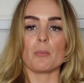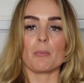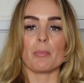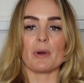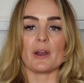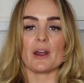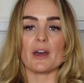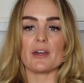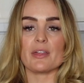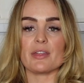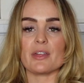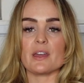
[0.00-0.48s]

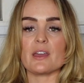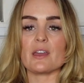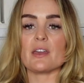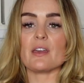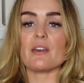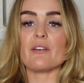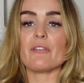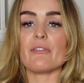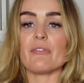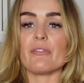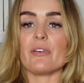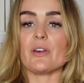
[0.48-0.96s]
but I think
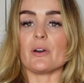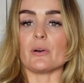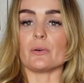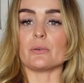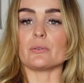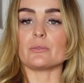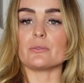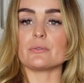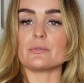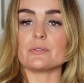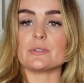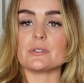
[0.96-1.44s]
it
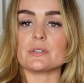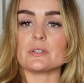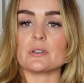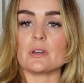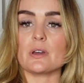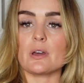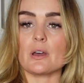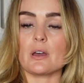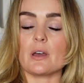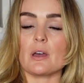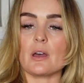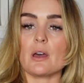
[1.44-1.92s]
feels
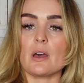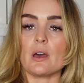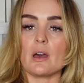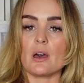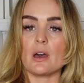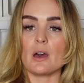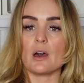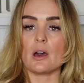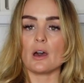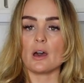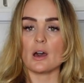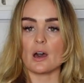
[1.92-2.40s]

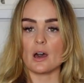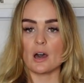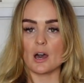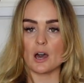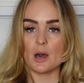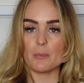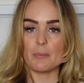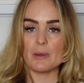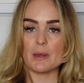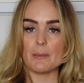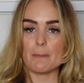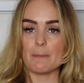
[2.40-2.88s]

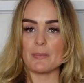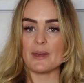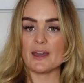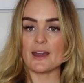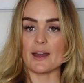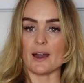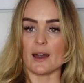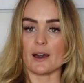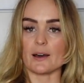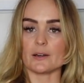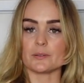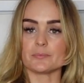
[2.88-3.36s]
a bit
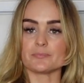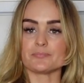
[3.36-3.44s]
bigger,